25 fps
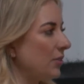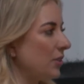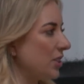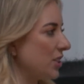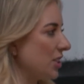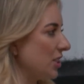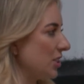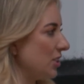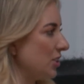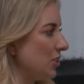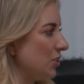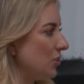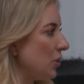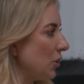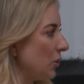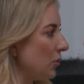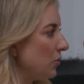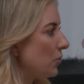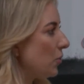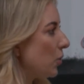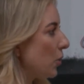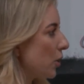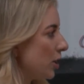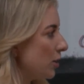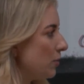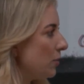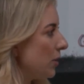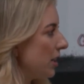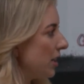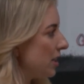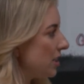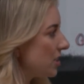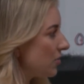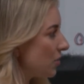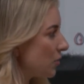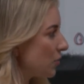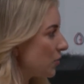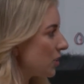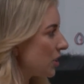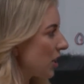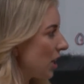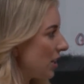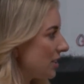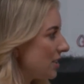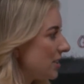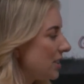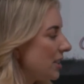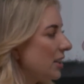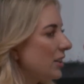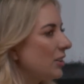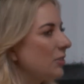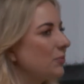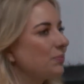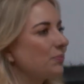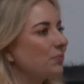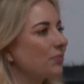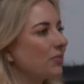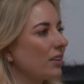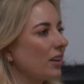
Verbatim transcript: which is, you know, 40 minutes from yep. Scottsdale.